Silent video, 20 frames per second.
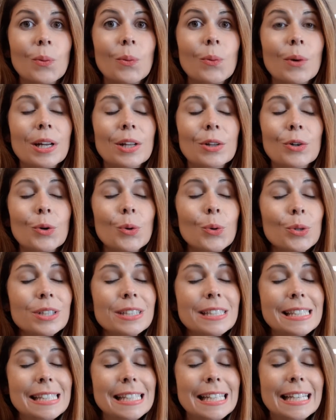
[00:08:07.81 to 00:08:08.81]
One of the
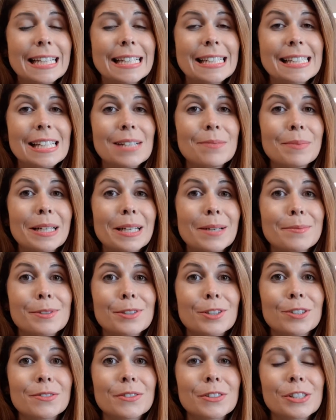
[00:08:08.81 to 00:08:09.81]
coolest things that my
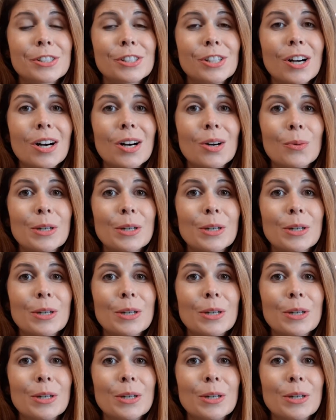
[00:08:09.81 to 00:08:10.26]
observer saw